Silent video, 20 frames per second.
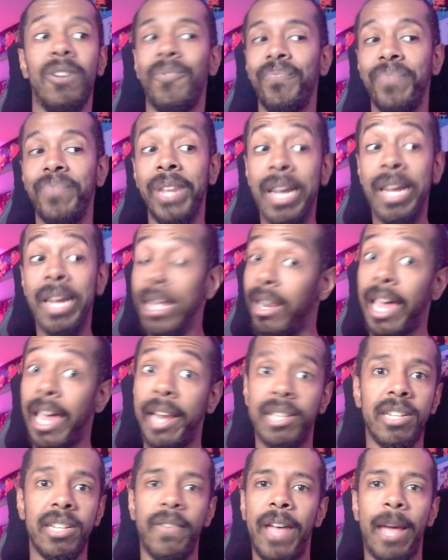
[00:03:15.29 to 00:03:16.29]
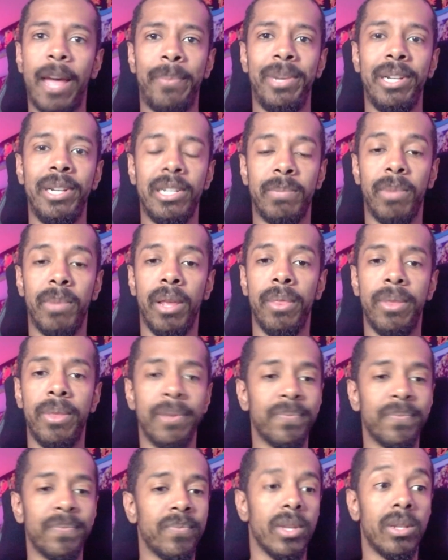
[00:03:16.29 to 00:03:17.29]
So a lot of stuff happening this
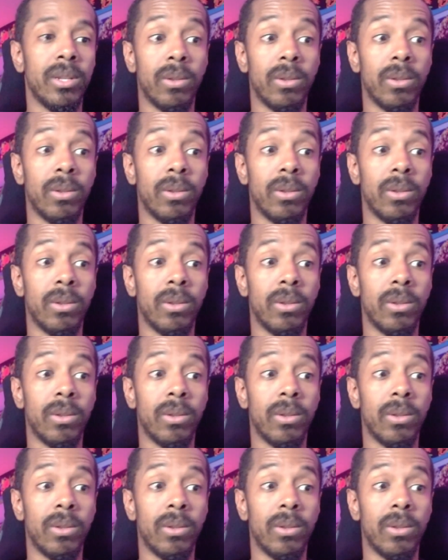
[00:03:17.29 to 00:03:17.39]
month,